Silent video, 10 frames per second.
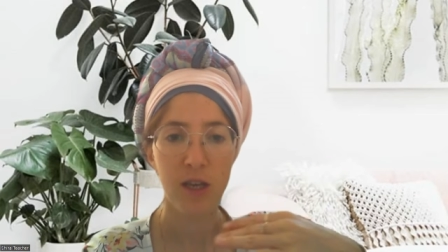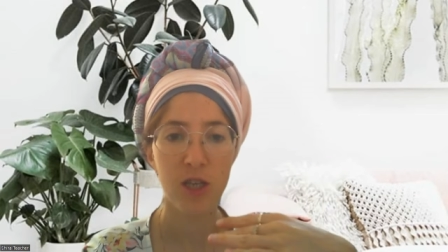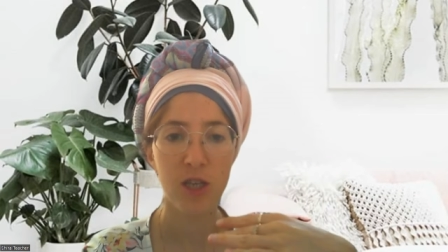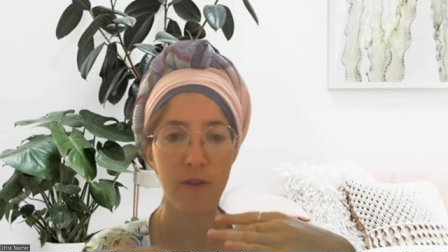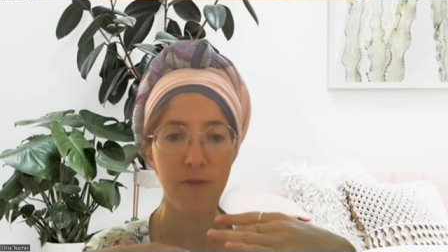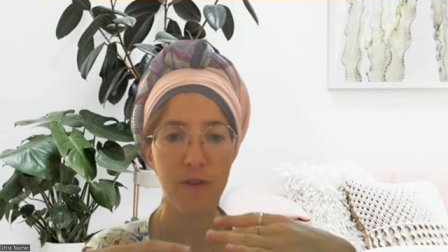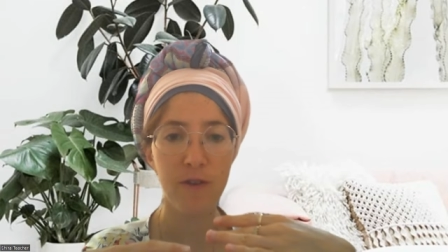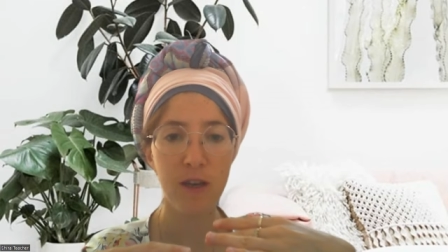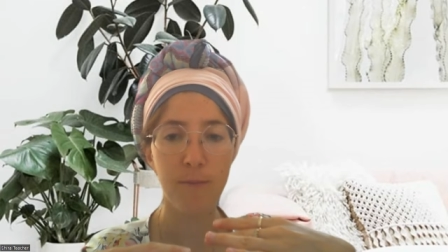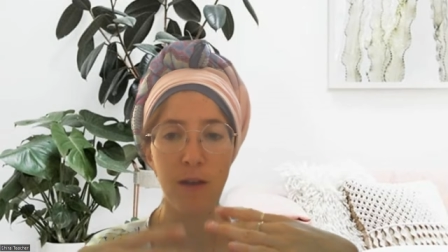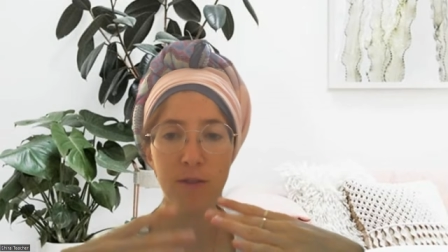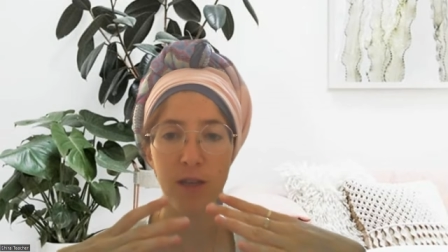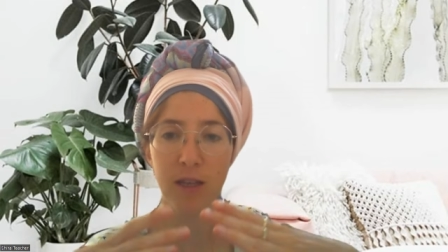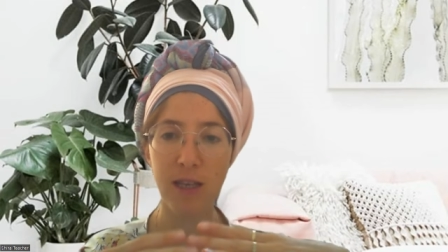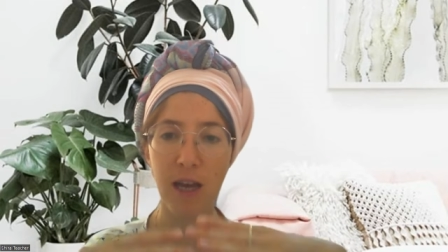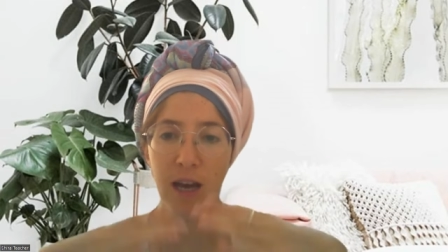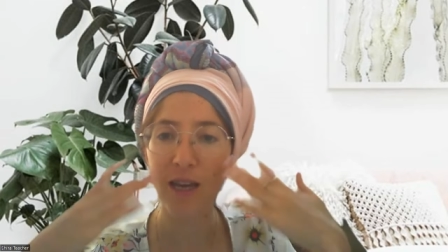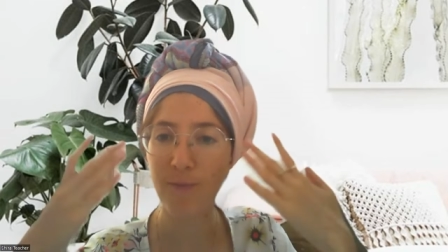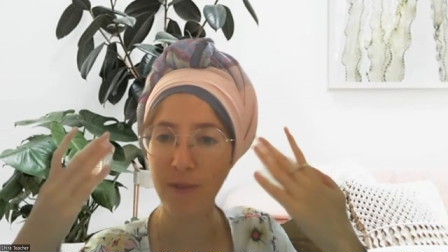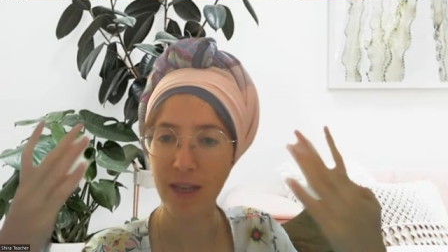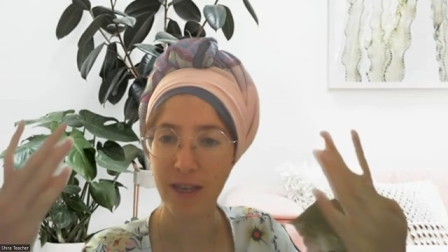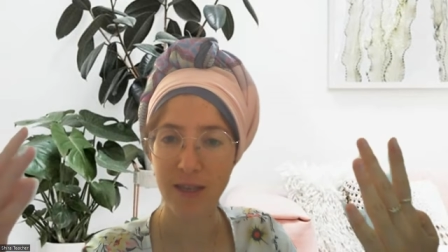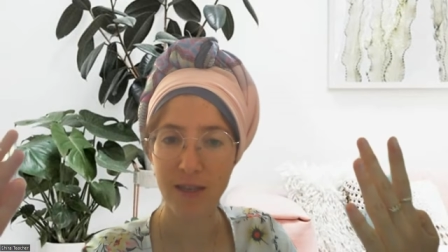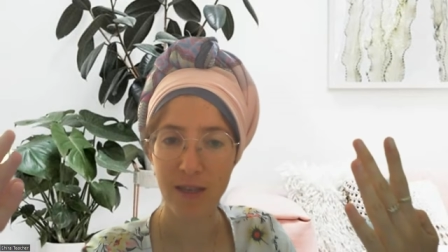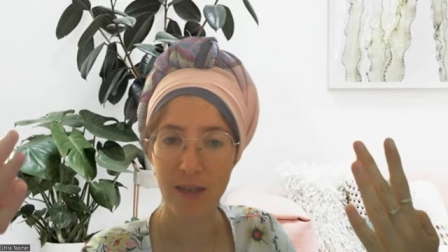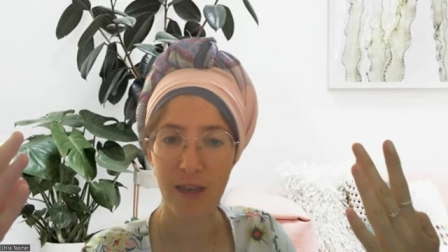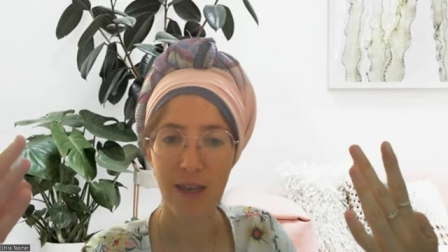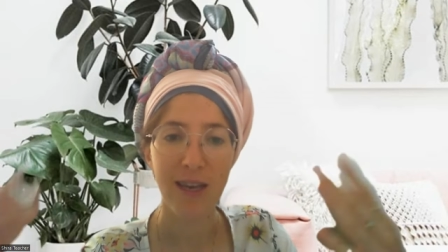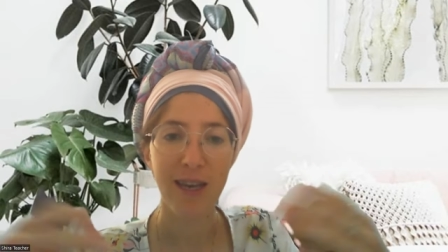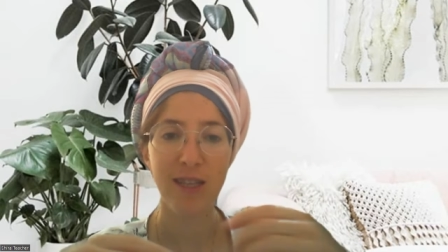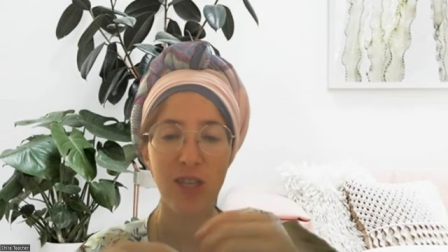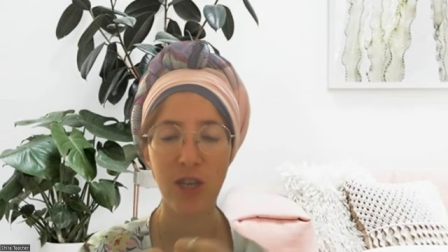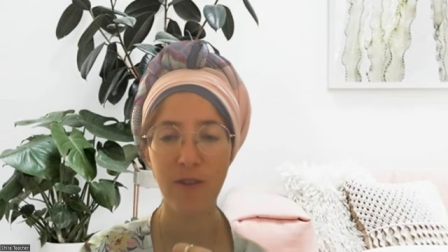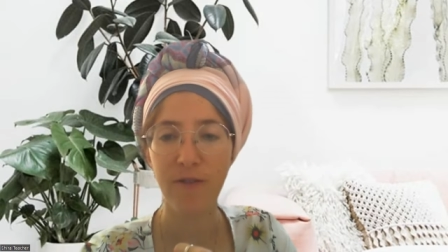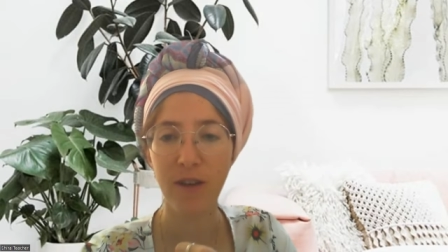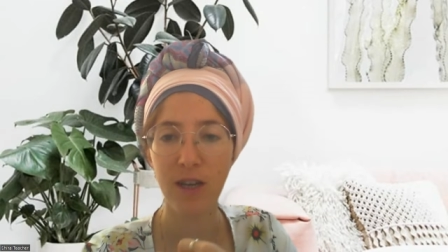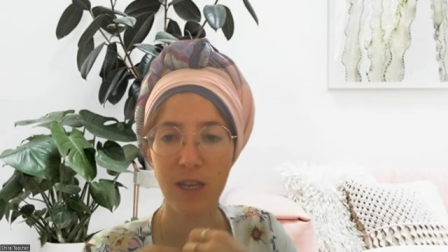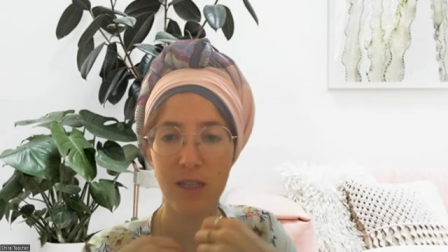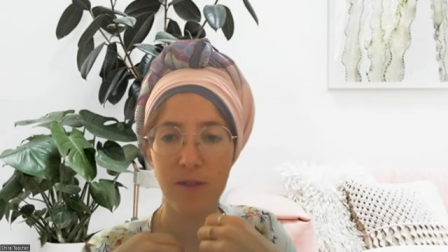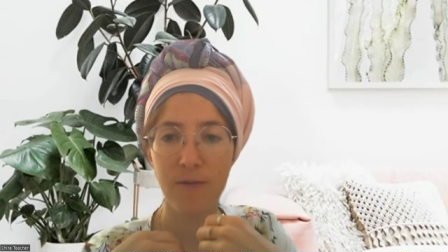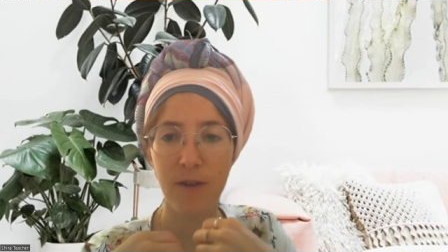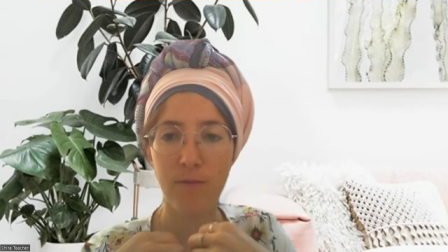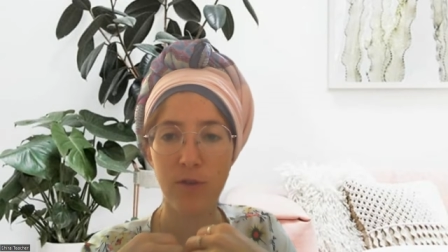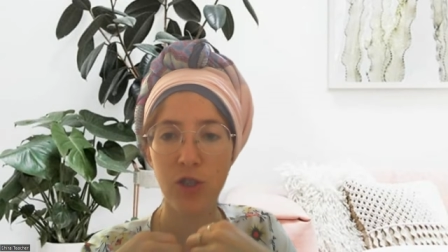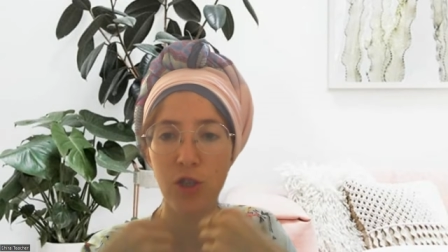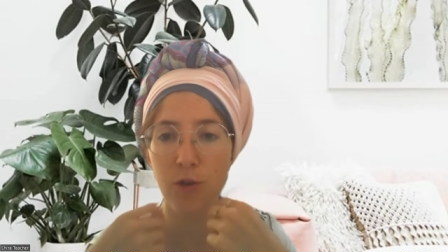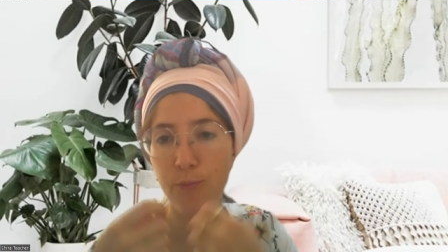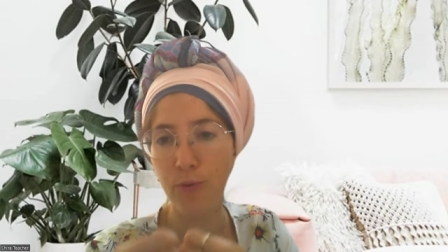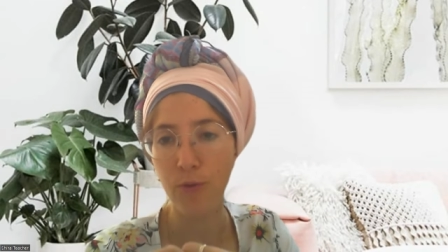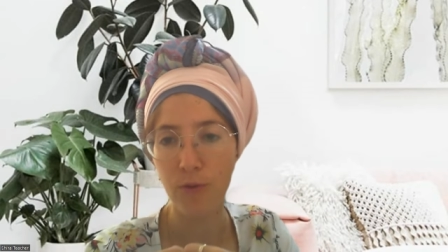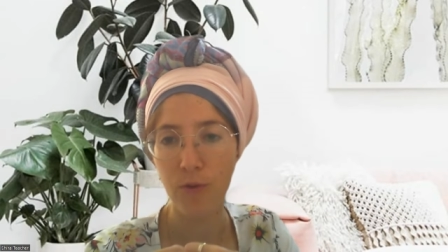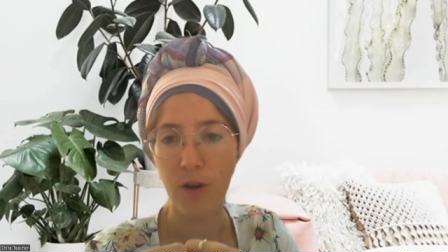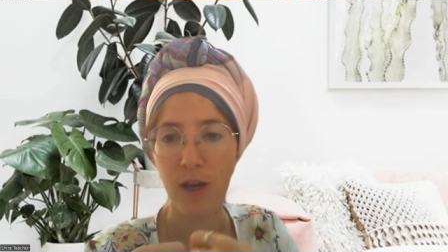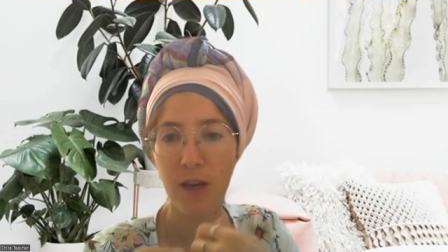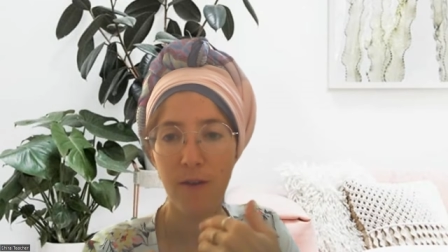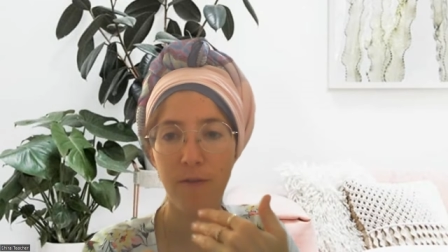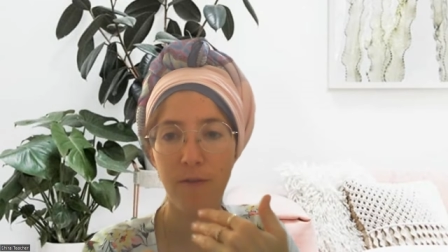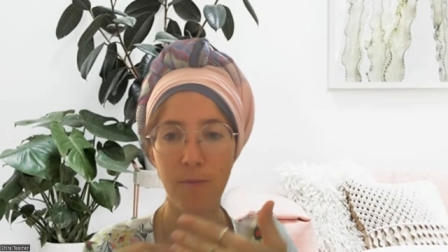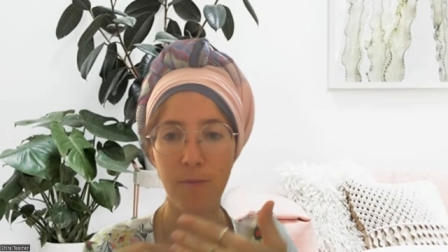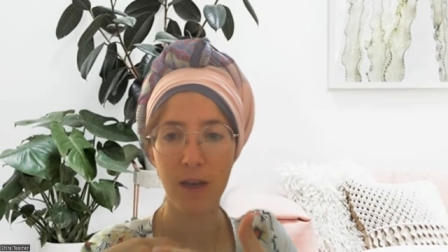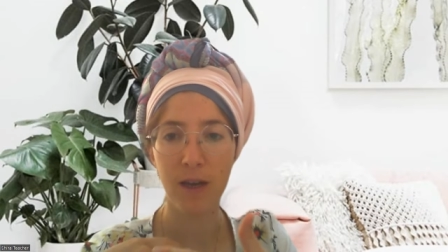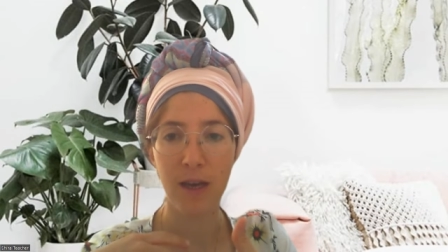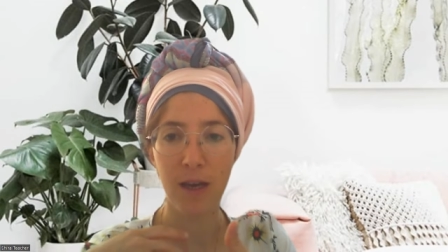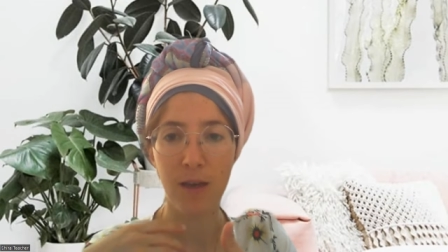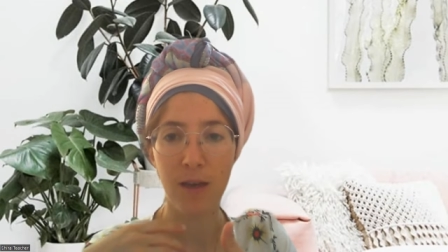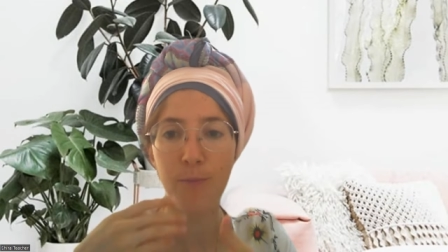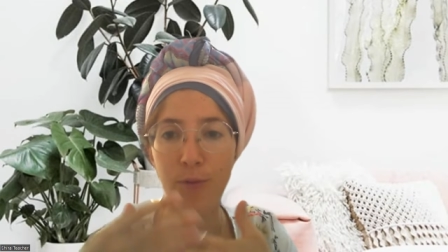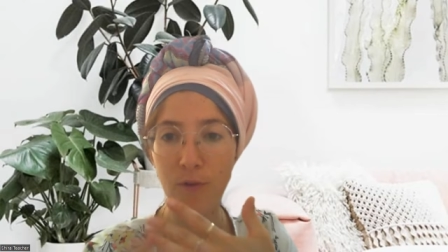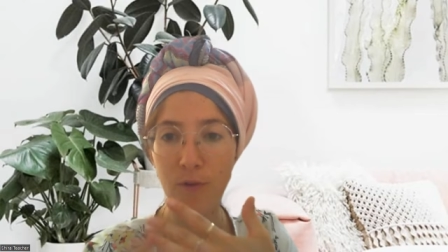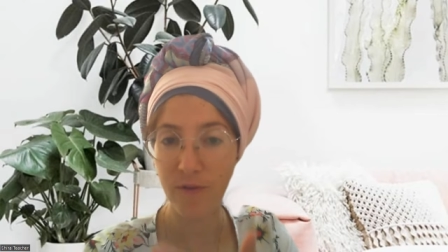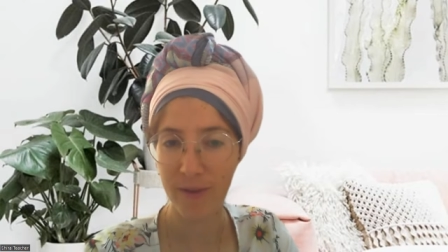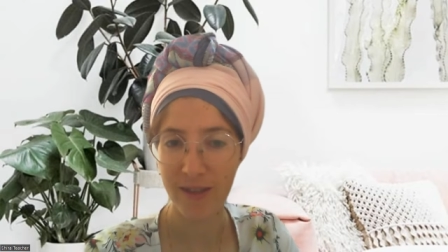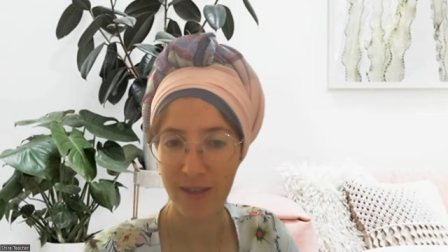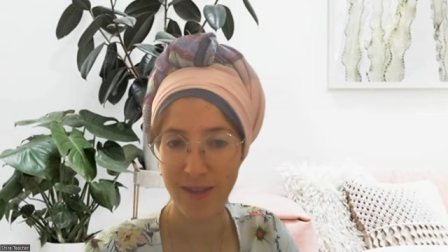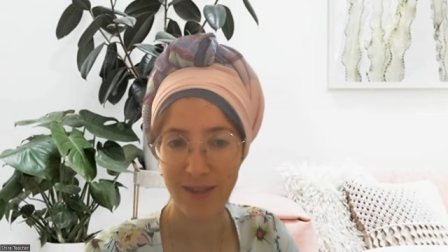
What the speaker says: Shefer mountain is a high place, and Shefer is from Shipur, from improvement,